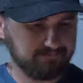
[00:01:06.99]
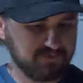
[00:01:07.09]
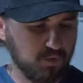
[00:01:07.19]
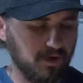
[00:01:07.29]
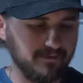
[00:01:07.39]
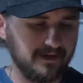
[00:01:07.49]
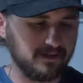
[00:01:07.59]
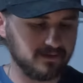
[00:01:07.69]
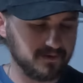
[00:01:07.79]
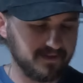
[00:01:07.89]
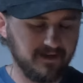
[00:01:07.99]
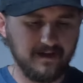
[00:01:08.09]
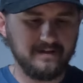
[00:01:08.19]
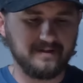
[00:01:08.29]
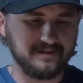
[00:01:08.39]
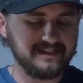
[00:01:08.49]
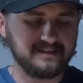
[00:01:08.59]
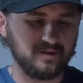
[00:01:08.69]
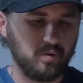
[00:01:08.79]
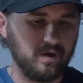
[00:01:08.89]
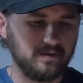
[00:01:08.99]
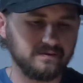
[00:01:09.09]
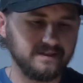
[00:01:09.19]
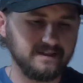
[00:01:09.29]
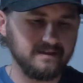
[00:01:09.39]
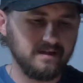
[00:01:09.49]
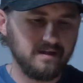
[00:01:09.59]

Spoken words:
12 arrows that are decent quality.